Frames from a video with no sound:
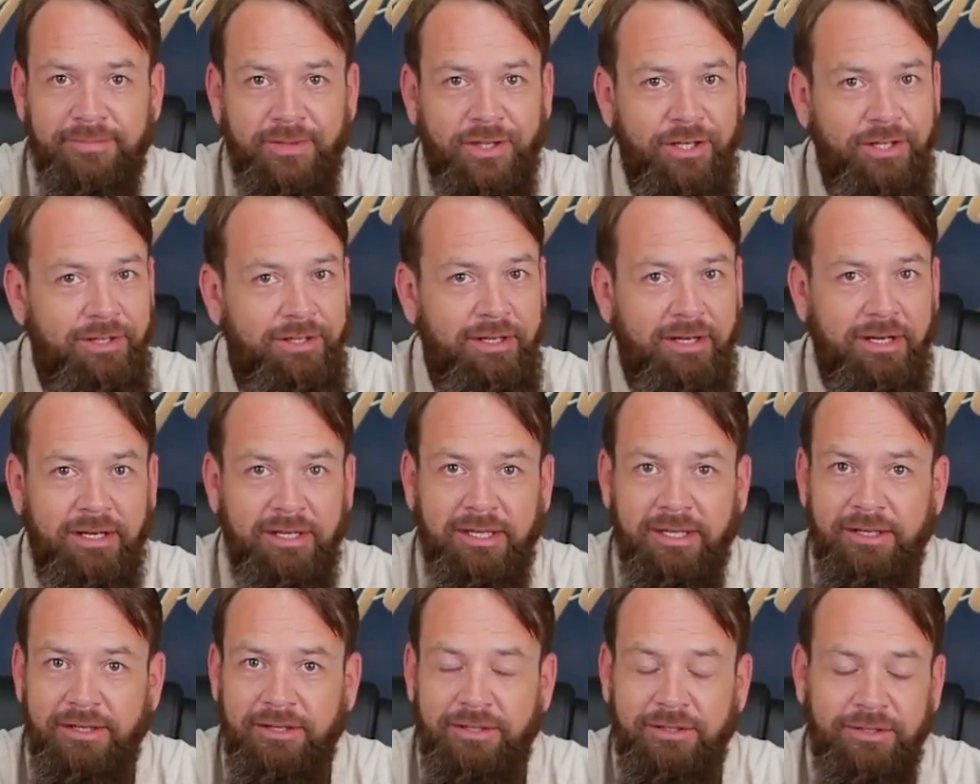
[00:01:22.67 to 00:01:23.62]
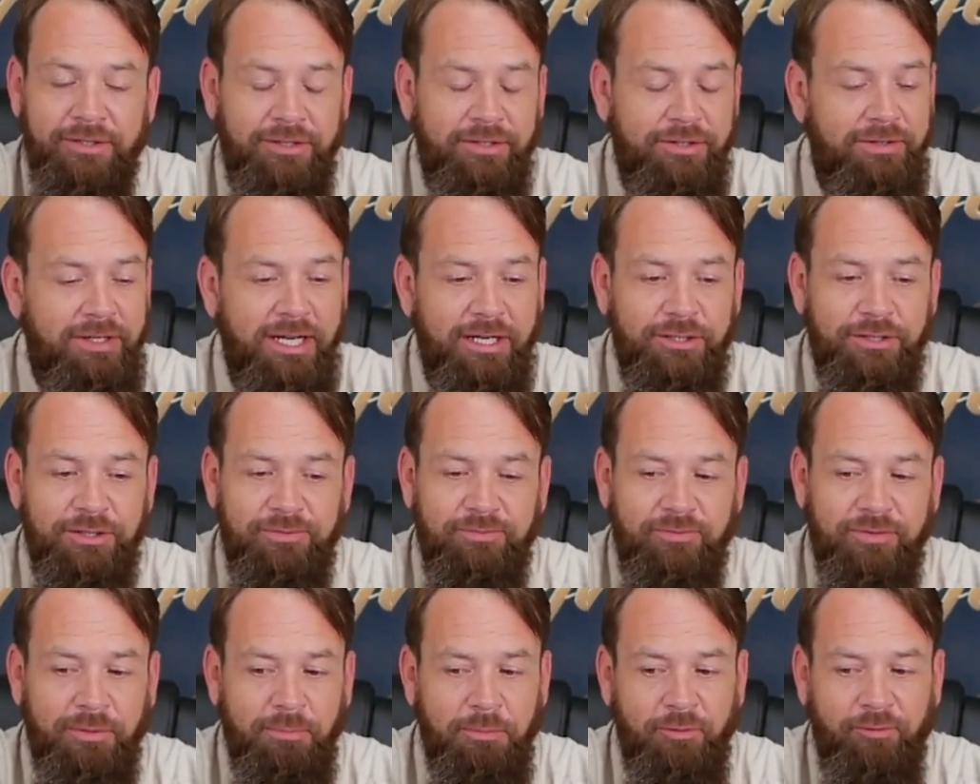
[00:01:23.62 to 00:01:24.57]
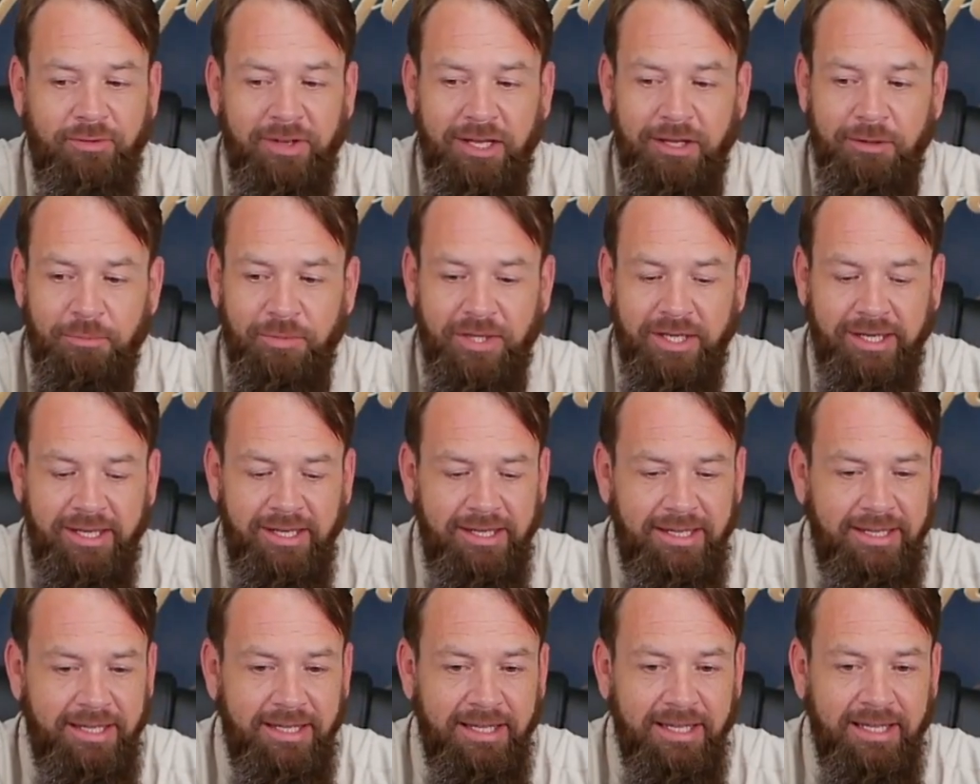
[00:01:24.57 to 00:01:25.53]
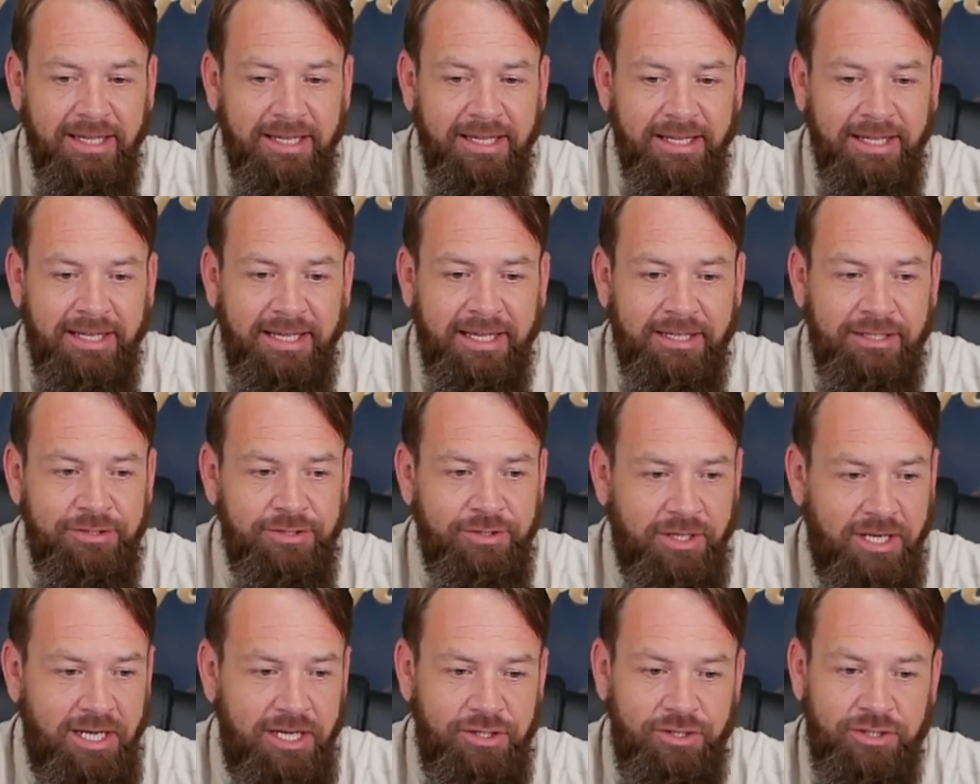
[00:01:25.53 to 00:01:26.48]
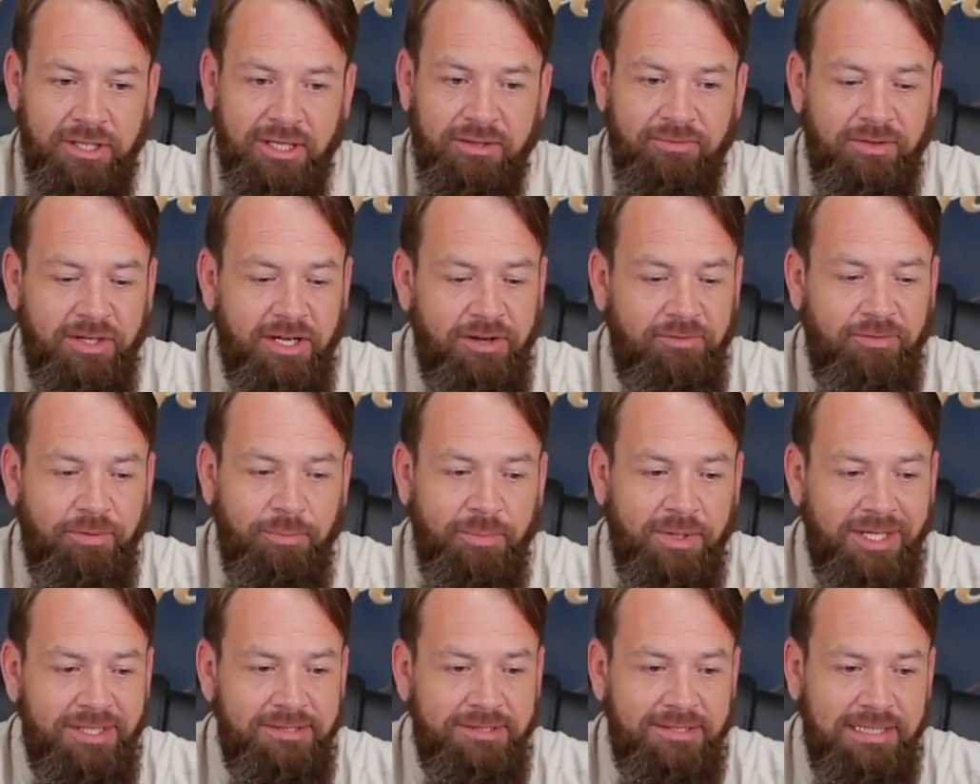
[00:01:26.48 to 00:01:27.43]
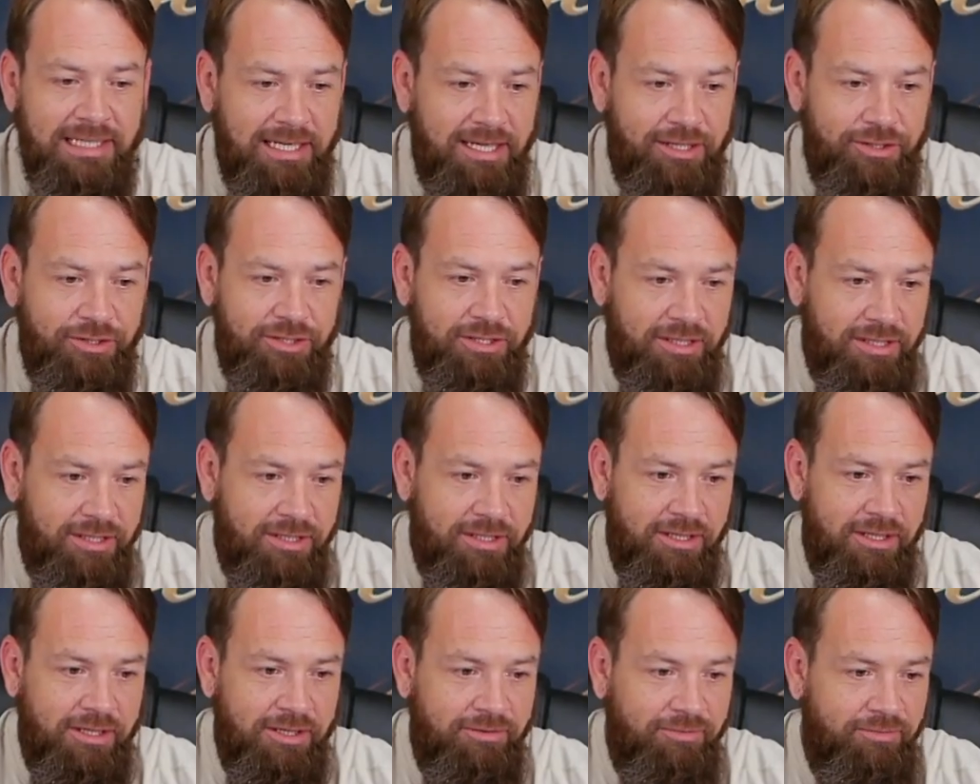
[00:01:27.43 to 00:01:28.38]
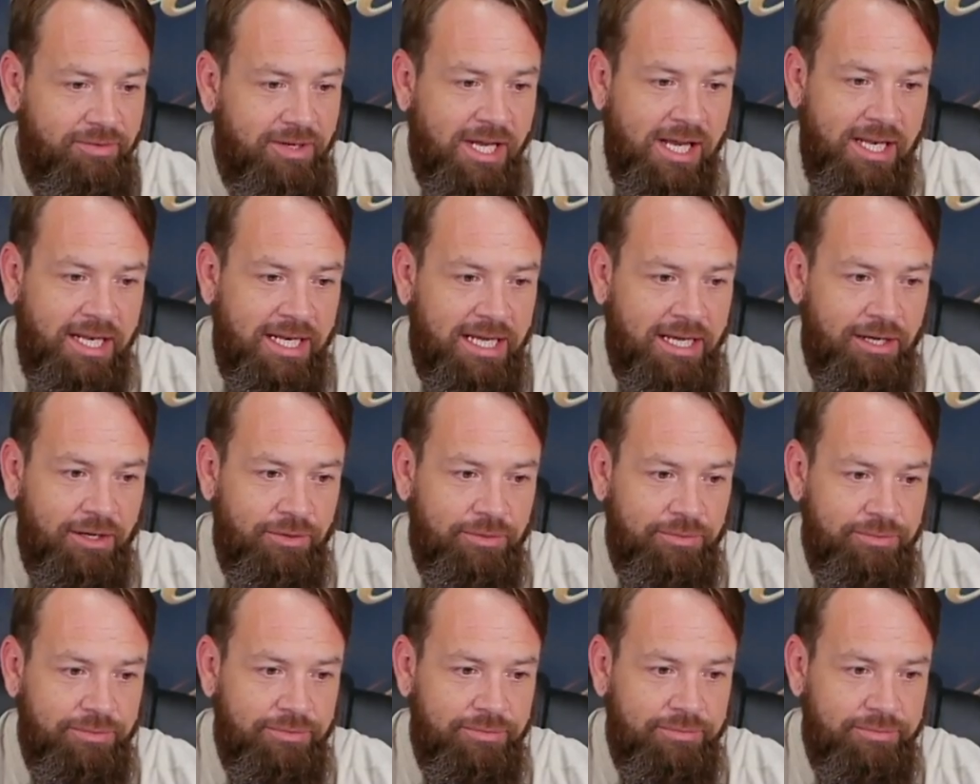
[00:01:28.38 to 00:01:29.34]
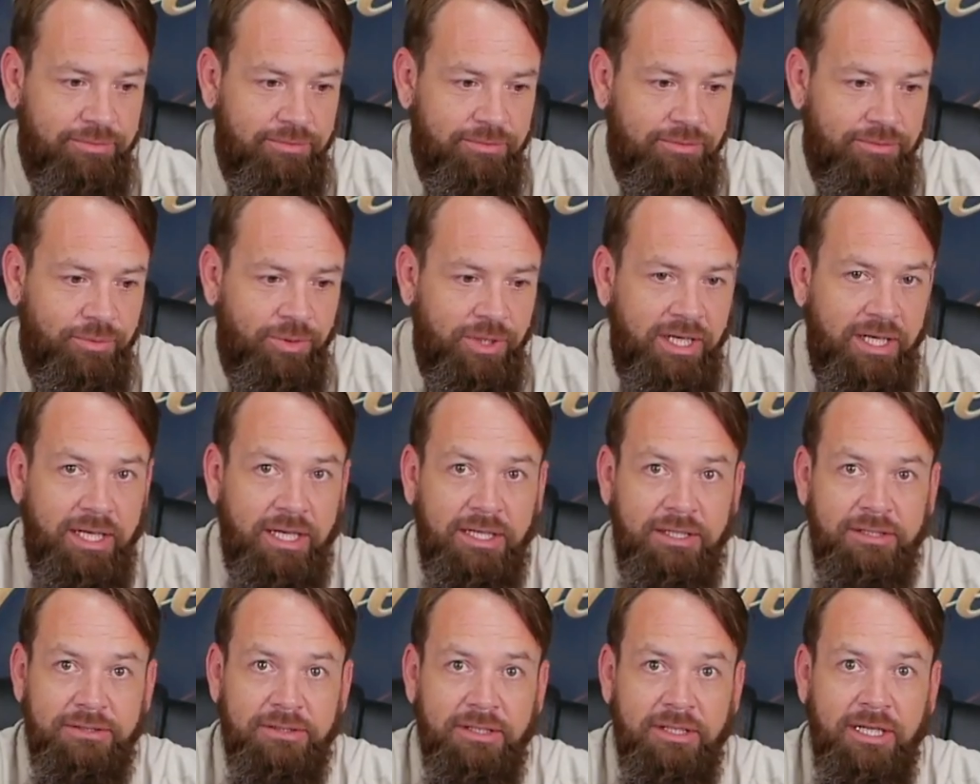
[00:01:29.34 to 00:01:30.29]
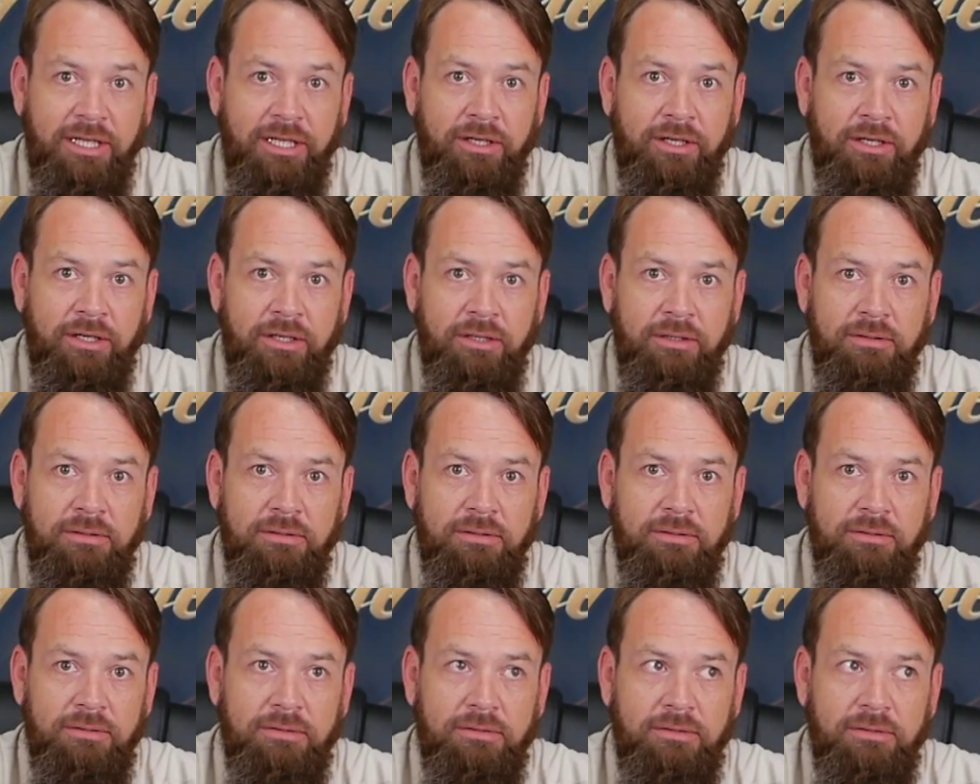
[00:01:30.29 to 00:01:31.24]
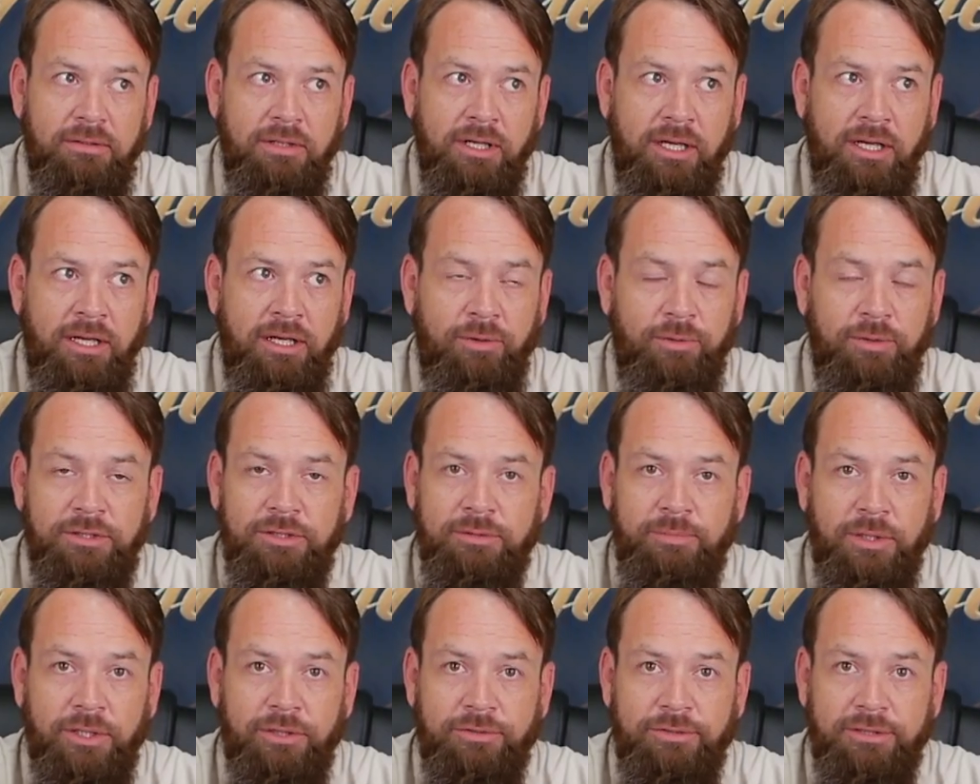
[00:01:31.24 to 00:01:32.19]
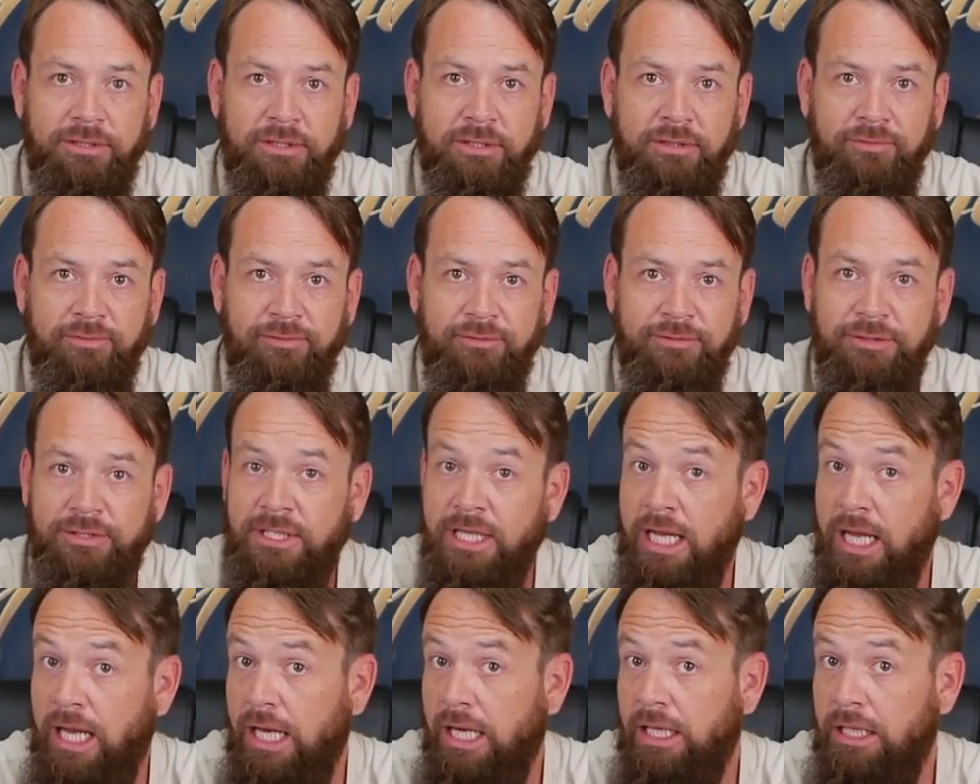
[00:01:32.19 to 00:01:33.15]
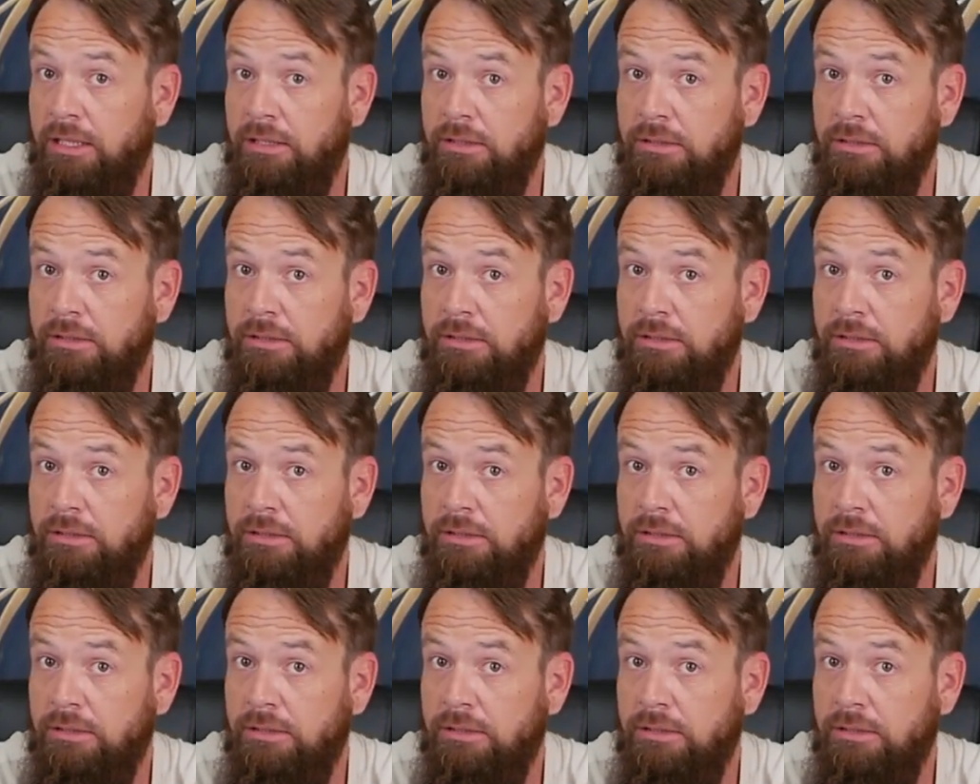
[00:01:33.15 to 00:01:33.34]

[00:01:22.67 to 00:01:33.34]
Did not get clear direction from the family. So I shaved off a mustache, and then I find out 3 days later that it was supposed to have stayed.